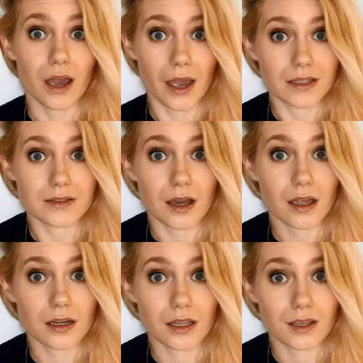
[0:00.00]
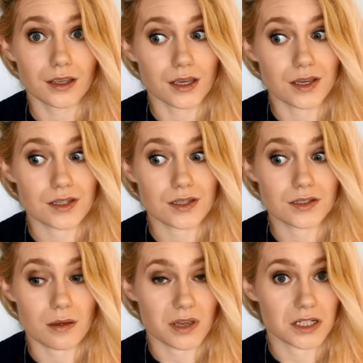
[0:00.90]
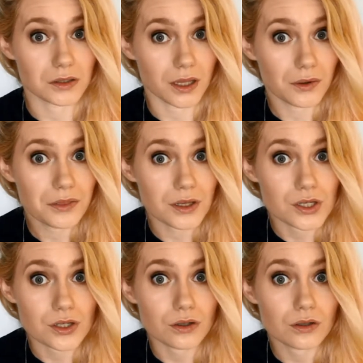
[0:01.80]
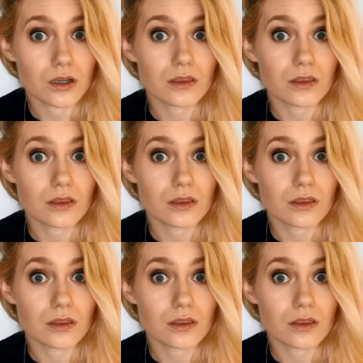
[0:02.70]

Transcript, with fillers: Anxiety is a mental health issue.